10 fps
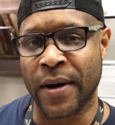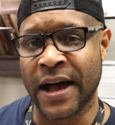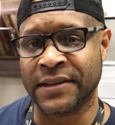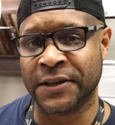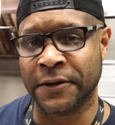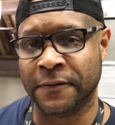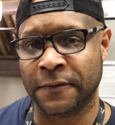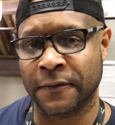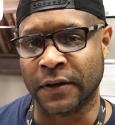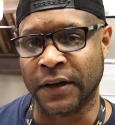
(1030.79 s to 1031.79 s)
positive
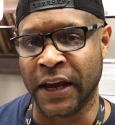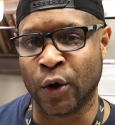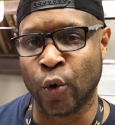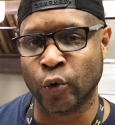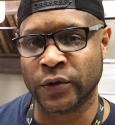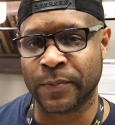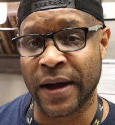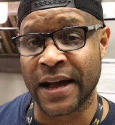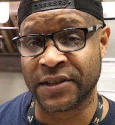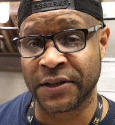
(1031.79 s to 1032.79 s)
equals
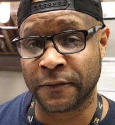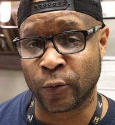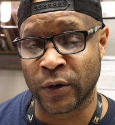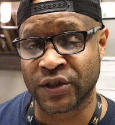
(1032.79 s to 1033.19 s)
positive